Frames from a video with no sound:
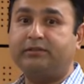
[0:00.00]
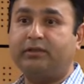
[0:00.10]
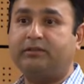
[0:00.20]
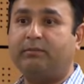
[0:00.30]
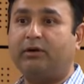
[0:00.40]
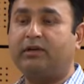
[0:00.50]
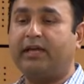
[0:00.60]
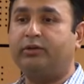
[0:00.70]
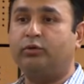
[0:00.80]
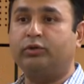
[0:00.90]
So it's about
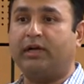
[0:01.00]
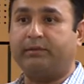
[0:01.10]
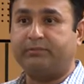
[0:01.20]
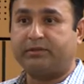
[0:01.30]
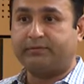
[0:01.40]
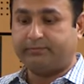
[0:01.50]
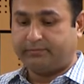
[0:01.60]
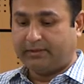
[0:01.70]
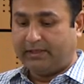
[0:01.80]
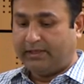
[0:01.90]
like two grams.
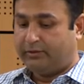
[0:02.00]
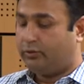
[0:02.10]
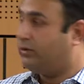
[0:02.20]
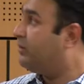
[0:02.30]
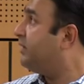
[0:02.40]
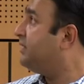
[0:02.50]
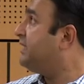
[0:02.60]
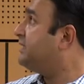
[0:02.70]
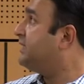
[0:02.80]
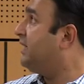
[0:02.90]
So
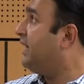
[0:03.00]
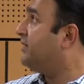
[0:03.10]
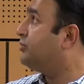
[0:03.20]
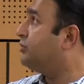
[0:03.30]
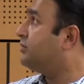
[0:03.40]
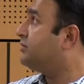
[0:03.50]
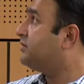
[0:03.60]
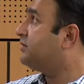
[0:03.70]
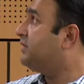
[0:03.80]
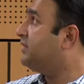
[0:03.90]
this is a light
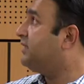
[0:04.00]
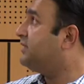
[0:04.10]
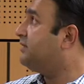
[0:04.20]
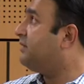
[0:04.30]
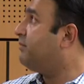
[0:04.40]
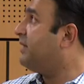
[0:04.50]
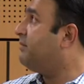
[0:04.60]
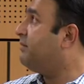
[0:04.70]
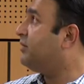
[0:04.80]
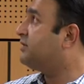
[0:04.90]
source. This is a
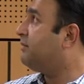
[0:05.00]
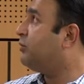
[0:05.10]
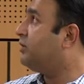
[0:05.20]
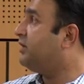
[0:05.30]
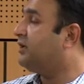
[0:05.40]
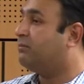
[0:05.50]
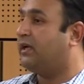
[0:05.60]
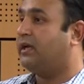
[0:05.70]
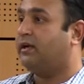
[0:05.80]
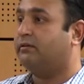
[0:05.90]
baby mouse I'm holding in
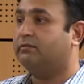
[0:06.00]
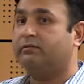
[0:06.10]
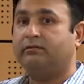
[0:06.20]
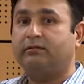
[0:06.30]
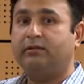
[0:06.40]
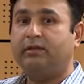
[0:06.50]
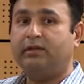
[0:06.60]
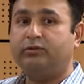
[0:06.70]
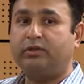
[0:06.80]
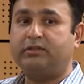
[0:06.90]
my hand.
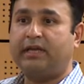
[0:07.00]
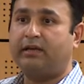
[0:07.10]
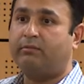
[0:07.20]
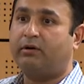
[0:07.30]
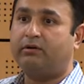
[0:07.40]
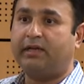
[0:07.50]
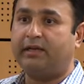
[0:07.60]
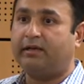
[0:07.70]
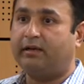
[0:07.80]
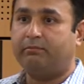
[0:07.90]
So it's like about
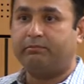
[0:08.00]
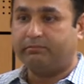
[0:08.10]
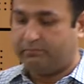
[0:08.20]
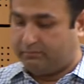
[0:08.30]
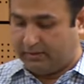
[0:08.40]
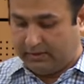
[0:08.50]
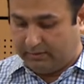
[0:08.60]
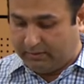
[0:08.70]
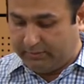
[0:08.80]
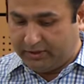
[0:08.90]
like a
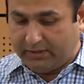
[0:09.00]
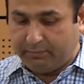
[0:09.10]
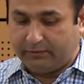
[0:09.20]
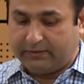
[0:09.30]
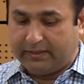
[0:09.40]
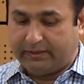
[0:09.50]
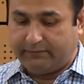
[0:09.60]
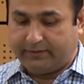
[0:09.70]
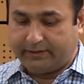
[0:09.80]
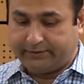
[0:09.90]
maybe tip of the little
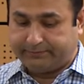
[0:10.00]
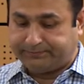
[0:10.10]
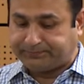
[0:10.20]
finger.